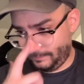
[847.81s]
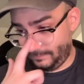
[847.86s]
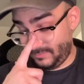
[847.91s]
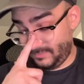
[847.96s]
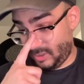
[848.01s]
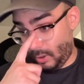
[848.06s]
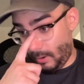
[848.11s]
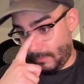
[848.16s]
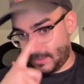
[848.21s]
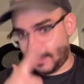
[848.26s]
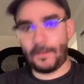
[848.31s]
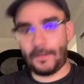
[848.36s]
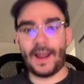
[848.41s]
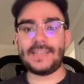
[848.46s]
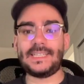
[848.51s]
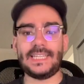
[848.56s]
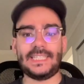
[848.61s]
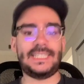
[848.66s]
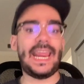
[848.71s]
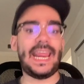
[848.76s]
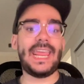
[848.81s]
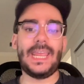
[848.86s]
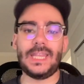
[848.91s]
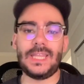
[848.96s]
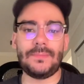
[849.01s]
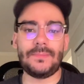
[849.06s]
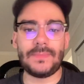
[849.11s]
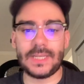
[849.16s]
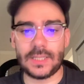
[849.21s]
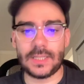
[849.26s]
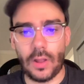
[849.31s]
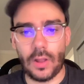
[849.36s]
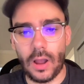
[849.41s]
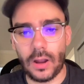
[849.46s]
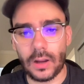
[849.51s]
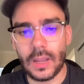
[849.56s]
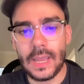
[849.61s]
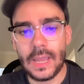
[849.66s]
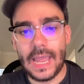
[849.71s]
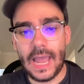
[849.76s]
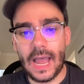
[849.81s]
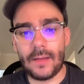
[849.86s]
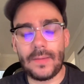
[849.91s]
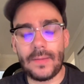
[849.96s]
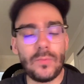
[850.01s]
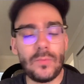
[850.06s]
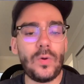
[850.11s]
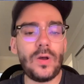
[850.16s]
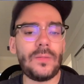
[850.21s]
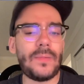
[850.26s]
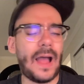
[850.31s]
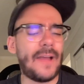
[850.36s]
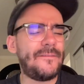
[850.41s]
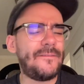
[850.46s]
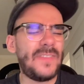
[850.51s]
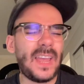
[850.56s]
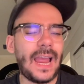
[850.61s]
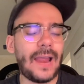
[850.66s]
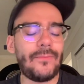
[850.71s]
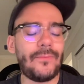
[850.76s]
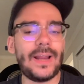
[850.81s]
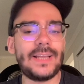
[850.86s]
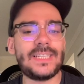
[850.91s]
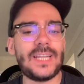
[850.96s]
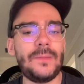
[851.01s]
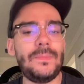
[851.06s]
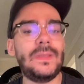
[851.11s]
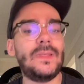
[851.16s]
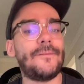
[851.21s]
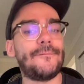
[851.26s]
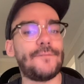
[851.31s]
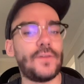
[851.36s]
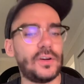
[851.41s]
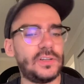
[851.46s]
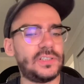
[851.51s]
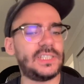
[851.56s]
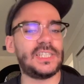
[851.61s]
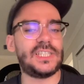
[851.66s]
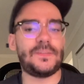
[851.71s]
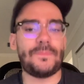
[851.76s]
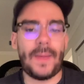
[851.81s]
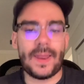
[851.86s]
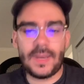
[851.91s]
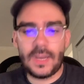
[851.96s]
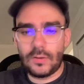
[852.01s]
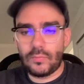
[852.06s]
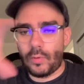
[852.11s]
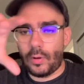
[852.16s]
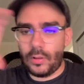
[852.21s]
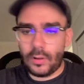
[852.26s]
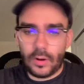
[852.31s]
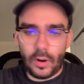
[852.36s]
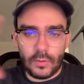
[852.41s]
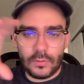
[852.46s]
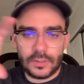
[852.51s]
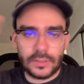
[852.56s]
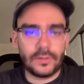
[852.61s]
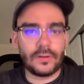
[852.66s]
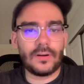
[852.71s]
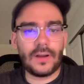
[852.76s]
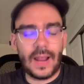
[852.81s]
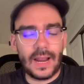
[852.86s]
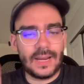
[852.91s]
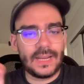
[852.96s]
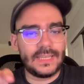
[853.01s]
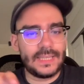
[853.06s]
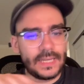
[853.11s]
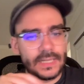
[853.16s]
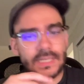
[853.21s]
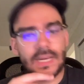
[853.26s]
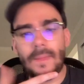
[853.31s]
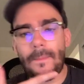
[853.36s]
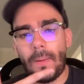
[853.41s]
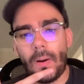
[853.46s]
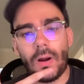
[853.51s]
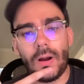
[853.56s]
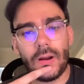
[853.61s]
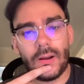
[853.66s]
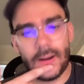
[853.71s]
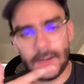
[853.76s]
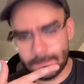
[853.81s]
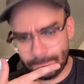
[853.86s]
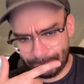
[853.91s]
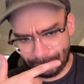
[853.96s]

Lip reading: So I'm surprised it's taken them this long. I think I read it's going to be the first suspended roller coaster at a Disney park.